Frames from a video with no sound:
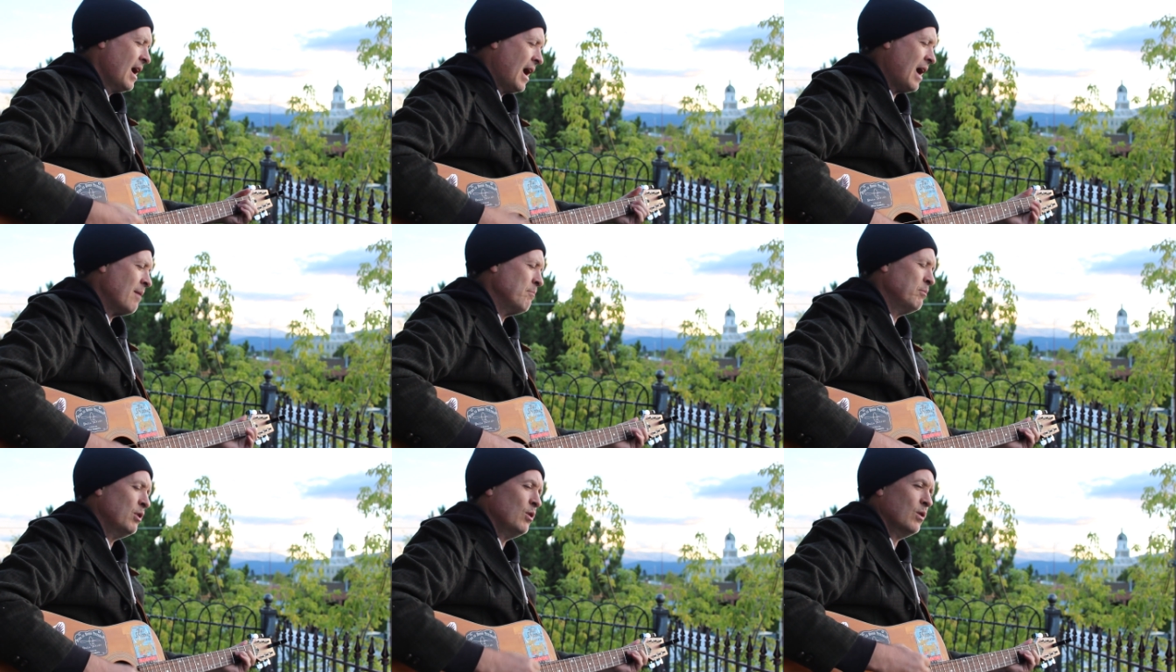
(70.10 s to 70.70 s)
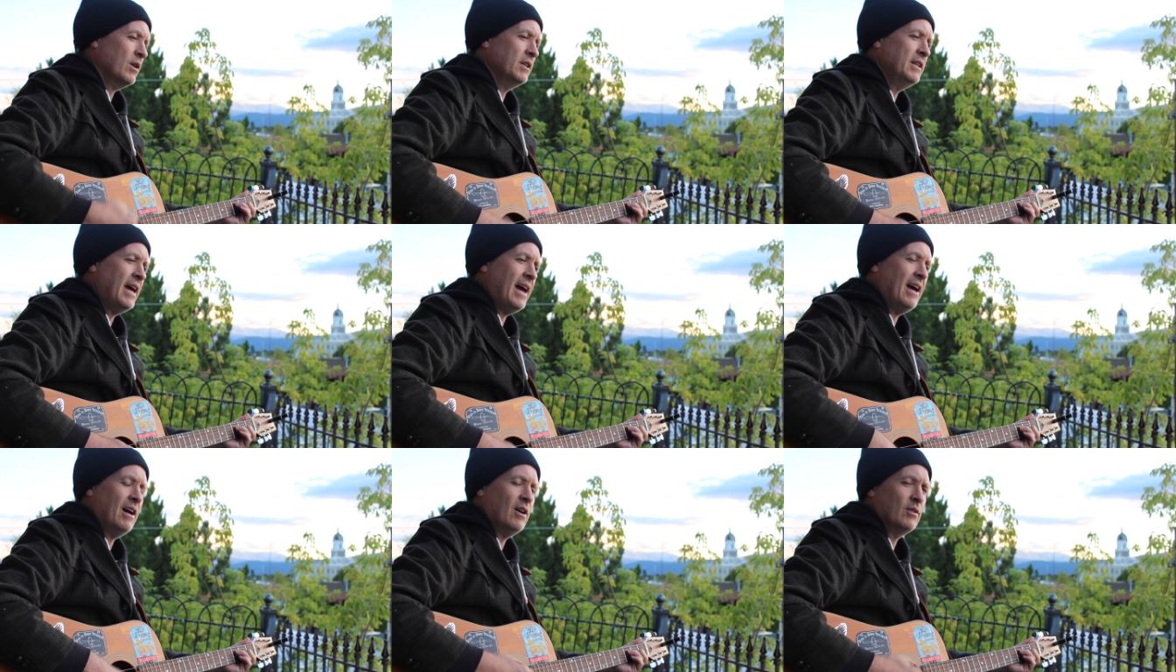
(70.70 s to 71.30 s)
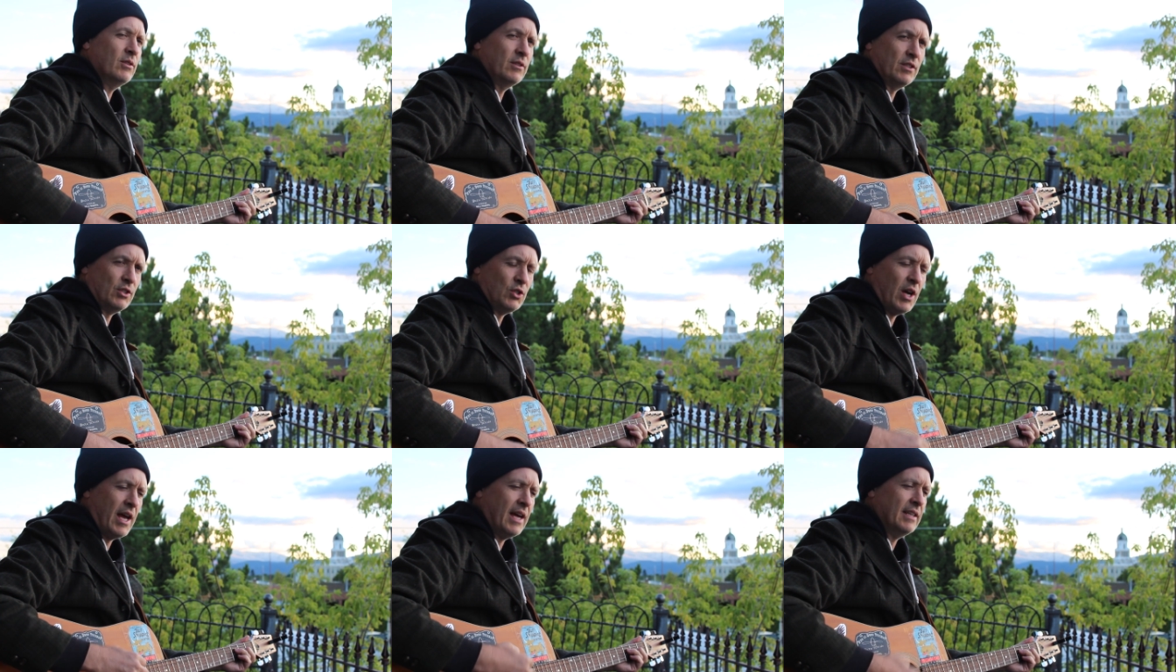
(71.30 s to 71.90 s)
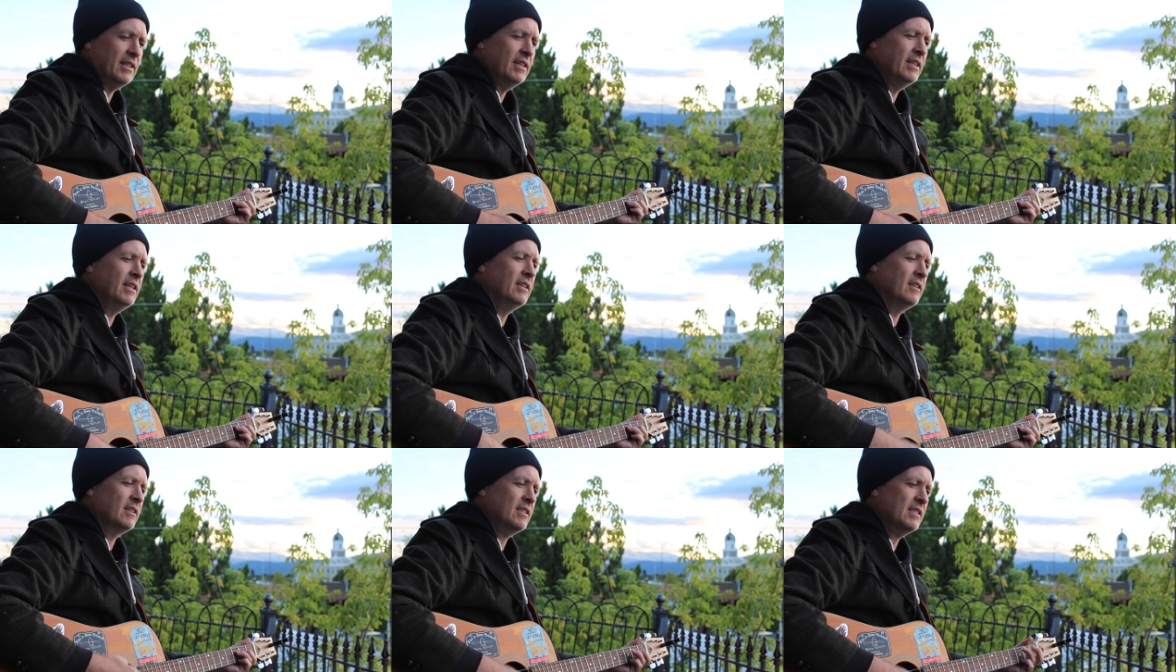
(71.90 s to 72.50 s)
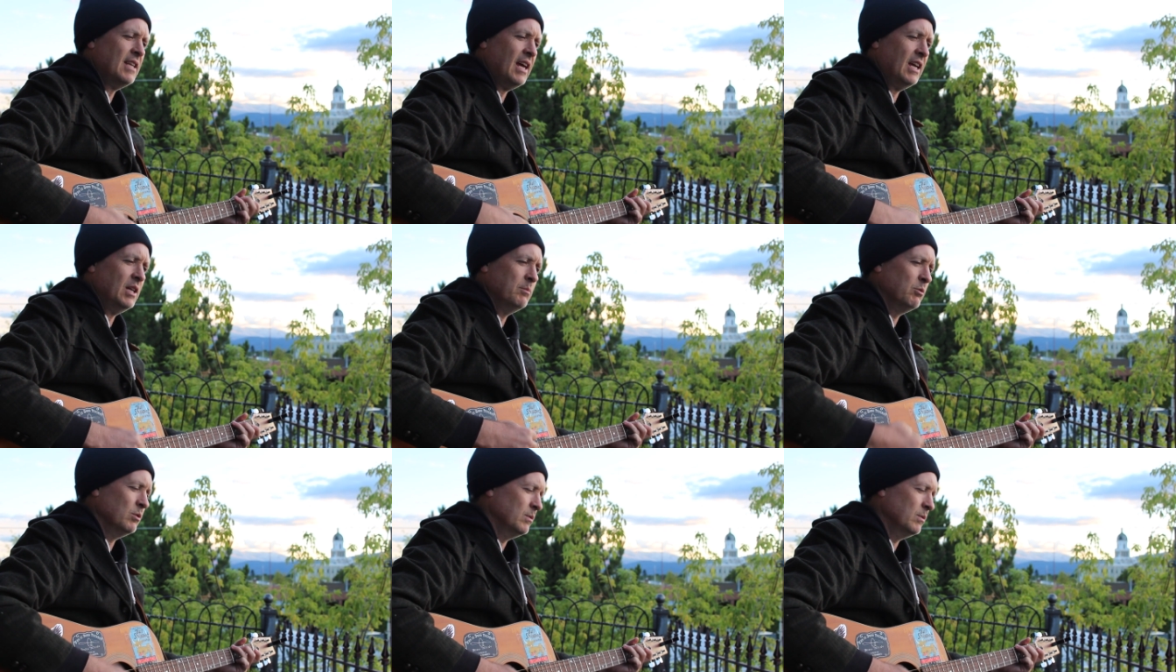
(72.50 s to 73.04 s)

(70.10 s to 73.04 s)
I'm broken down and stranded in a stable.